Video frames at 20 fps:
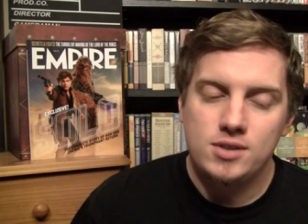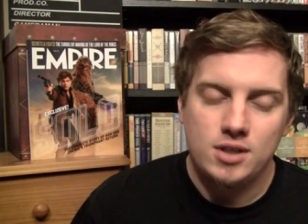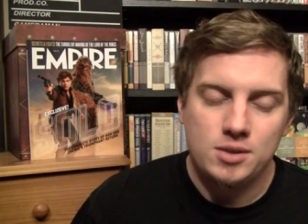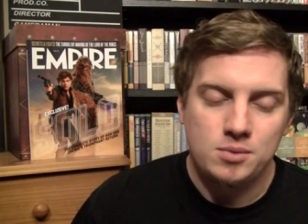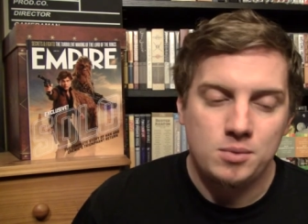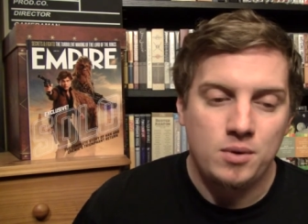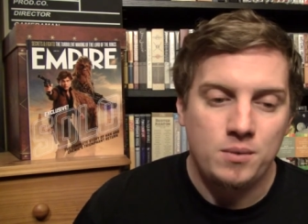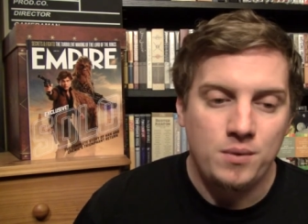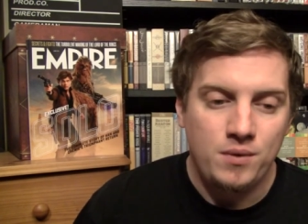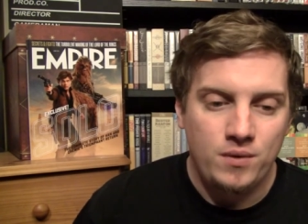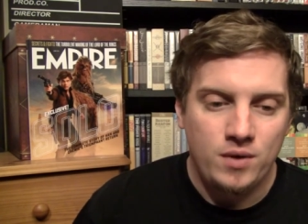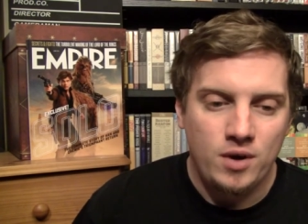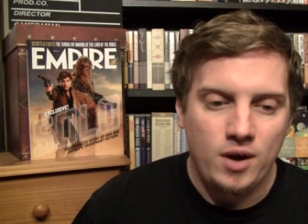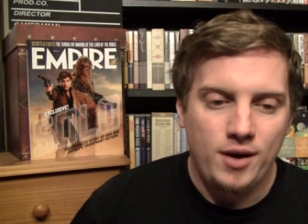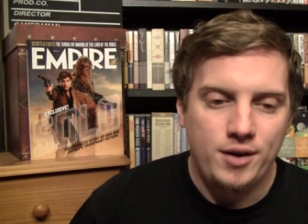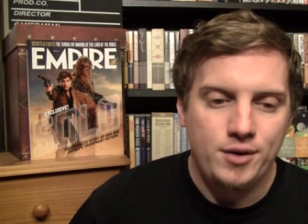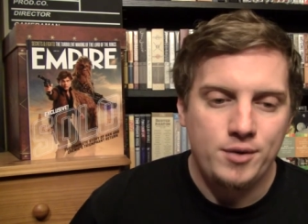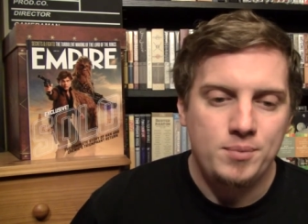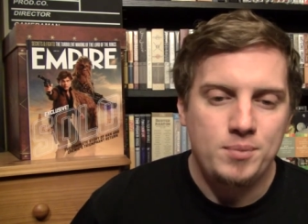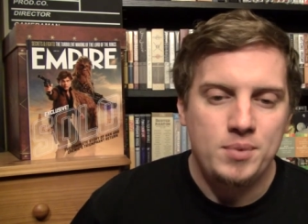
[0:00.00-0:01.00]
That's what we've
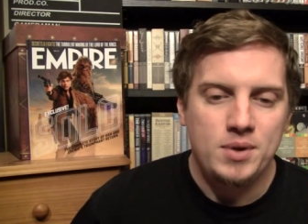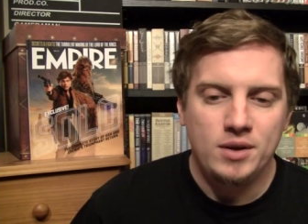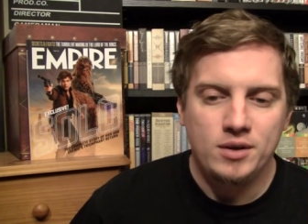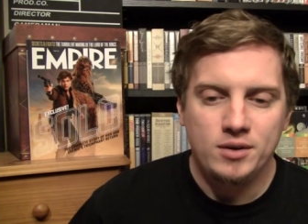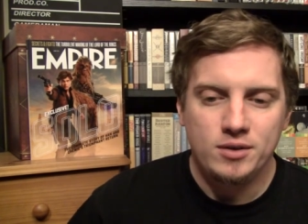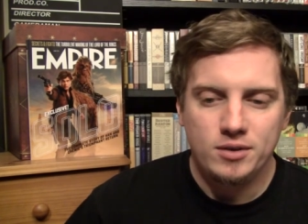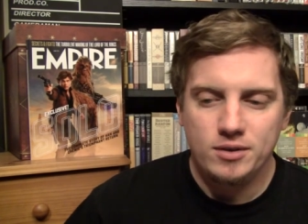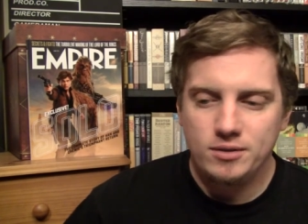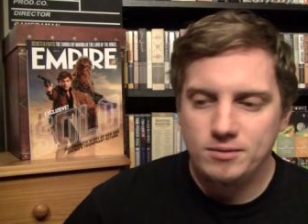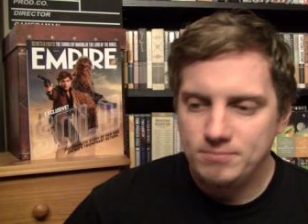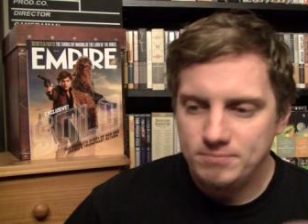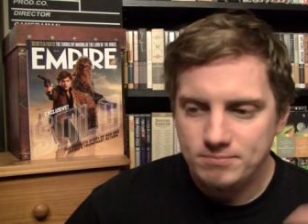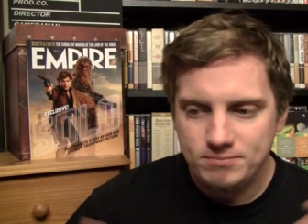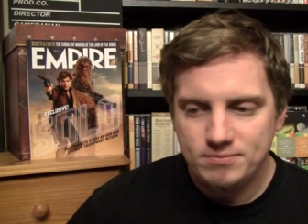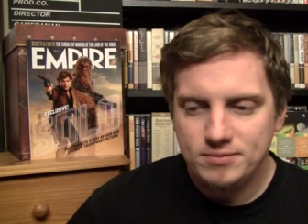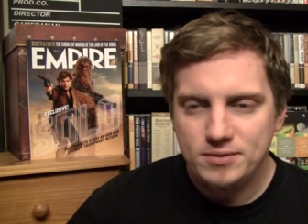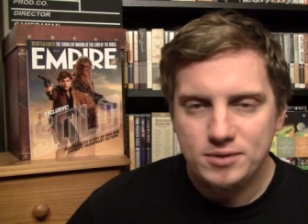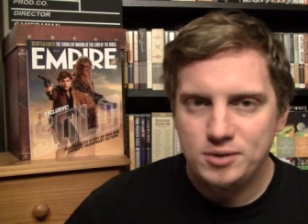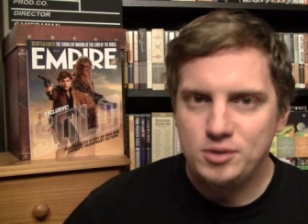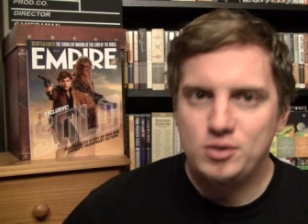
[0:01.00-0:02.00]
kind of been
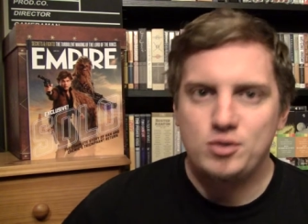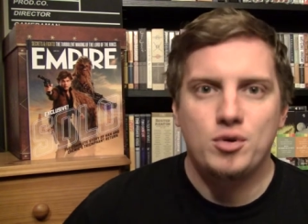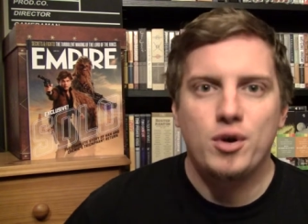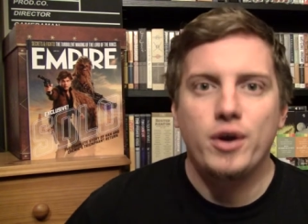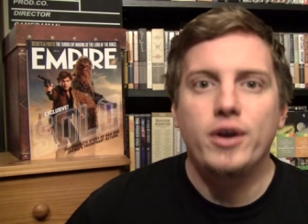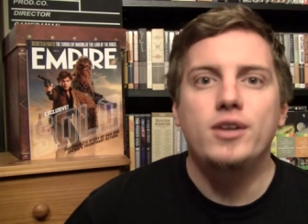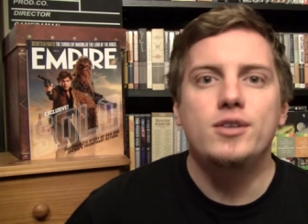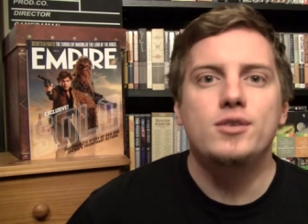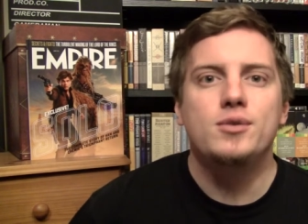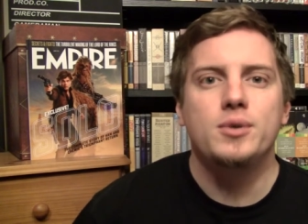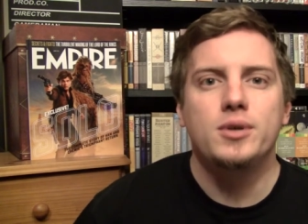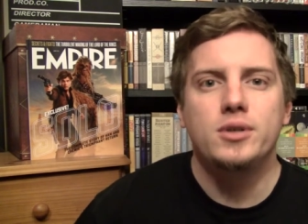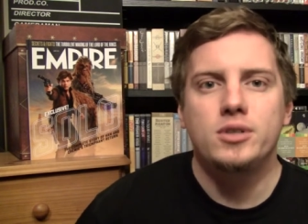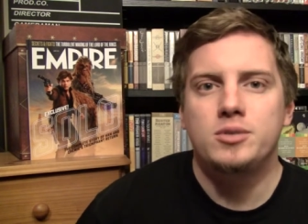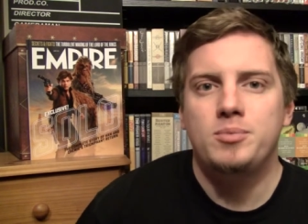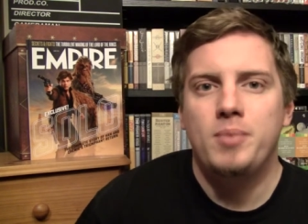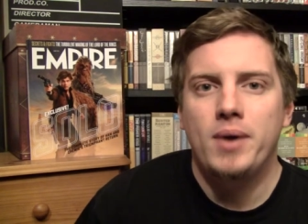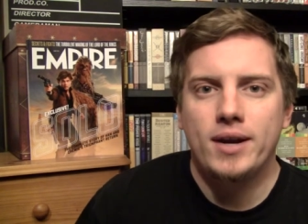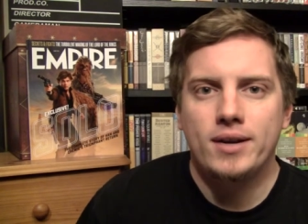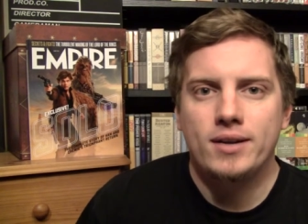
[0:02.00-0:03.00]
trained to
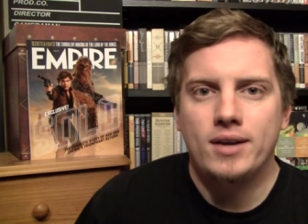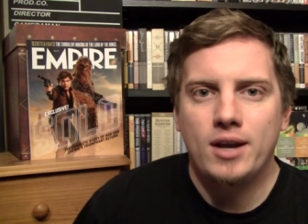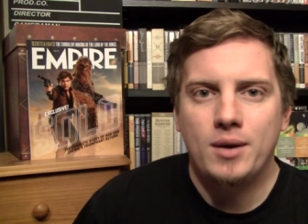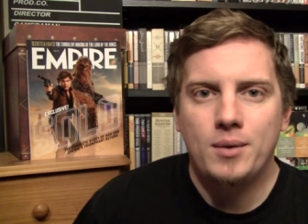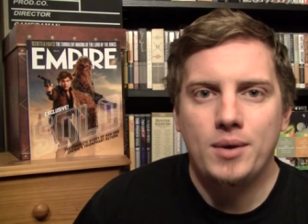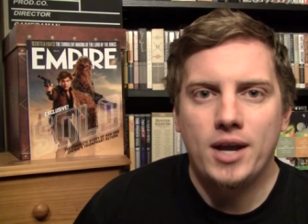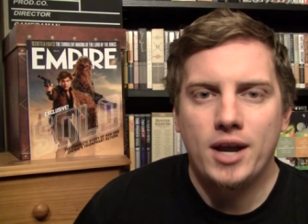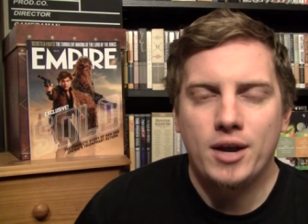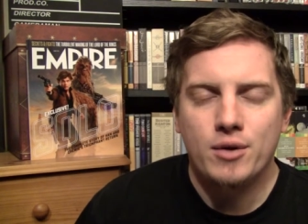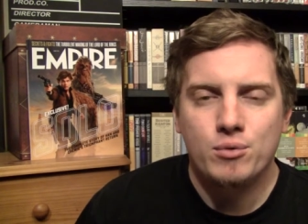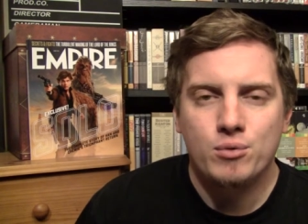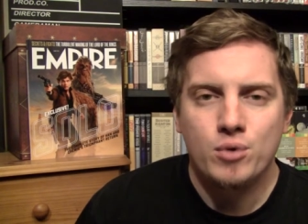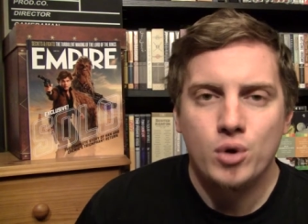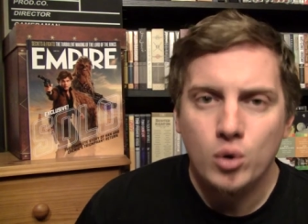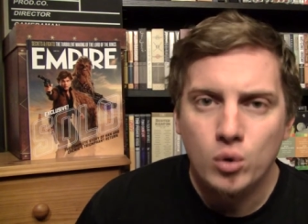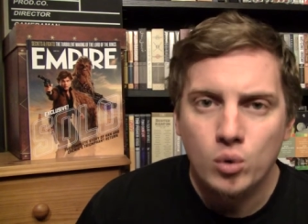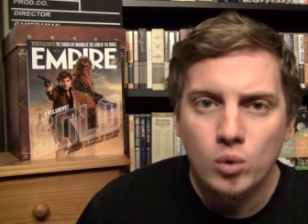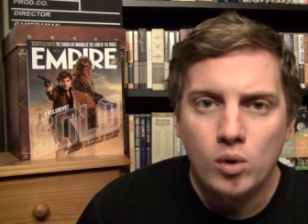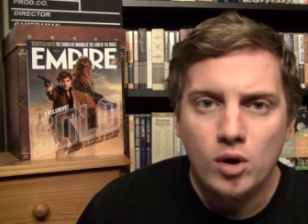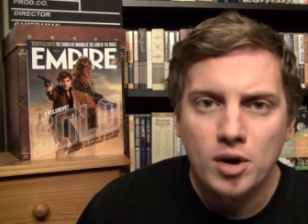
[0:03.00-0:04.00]
expect. Now we had
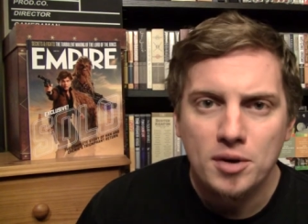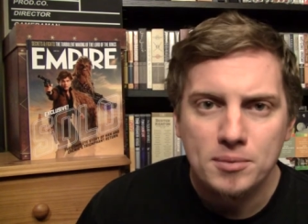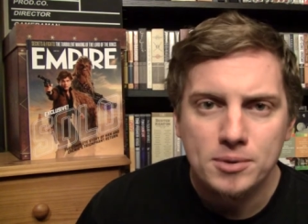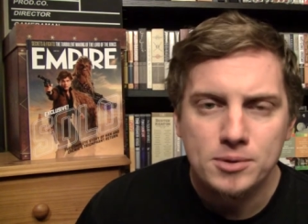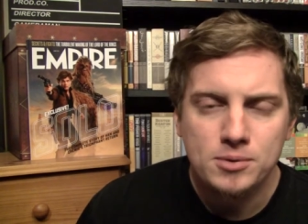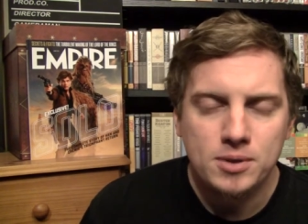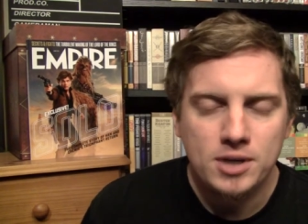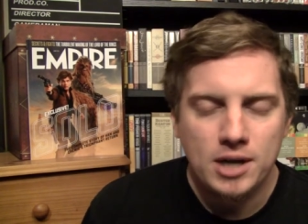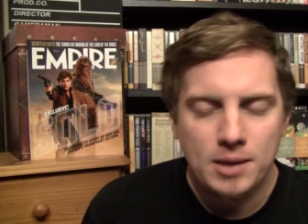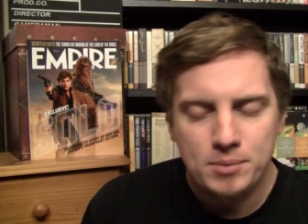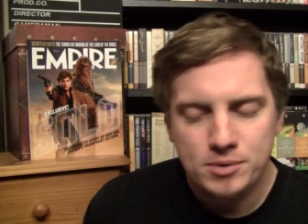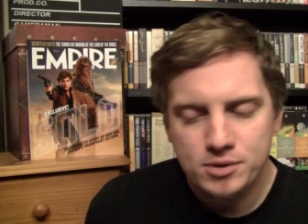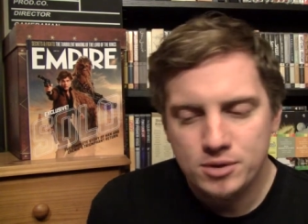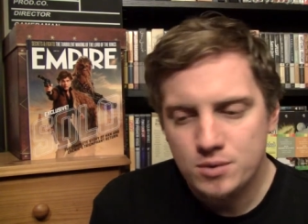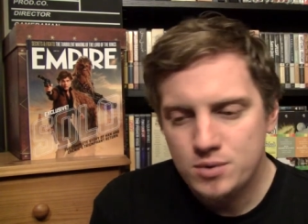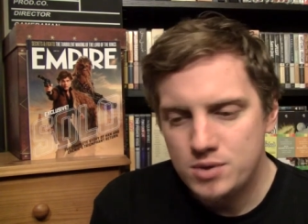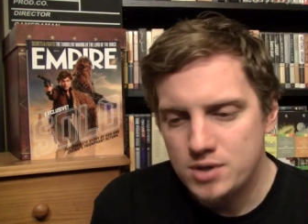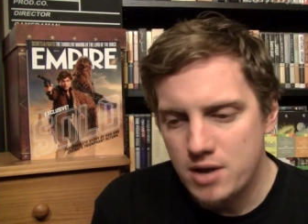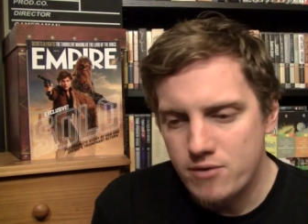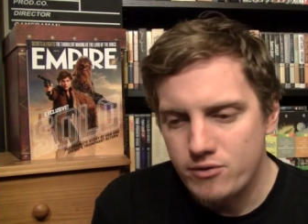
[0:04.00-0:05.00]
Rogue One between
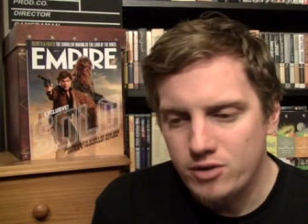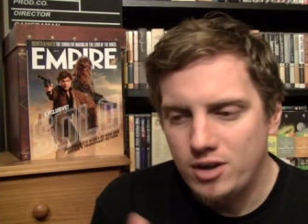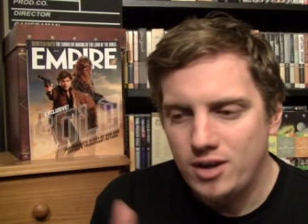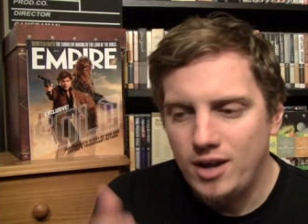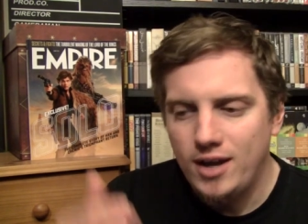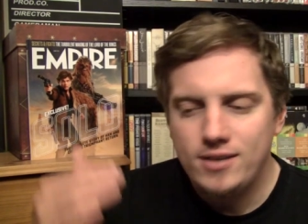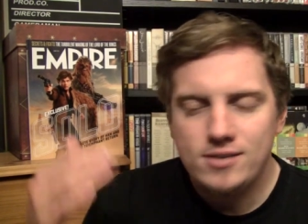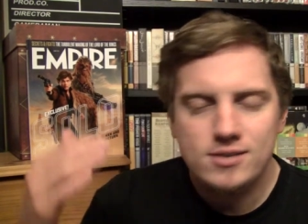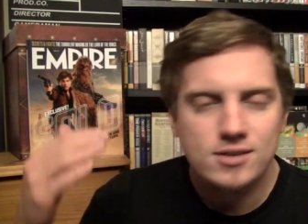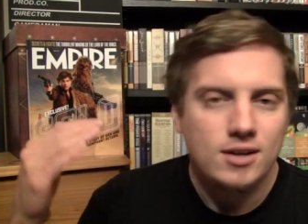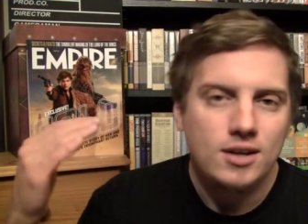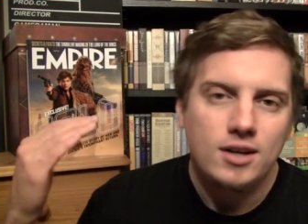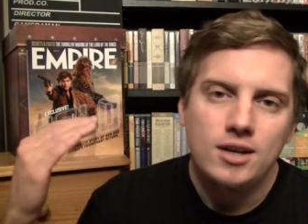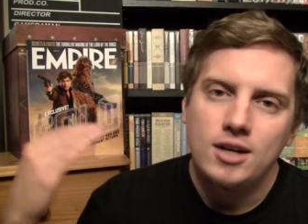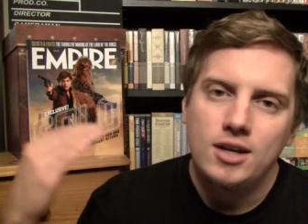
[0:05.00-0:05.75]
Episode seven and eight,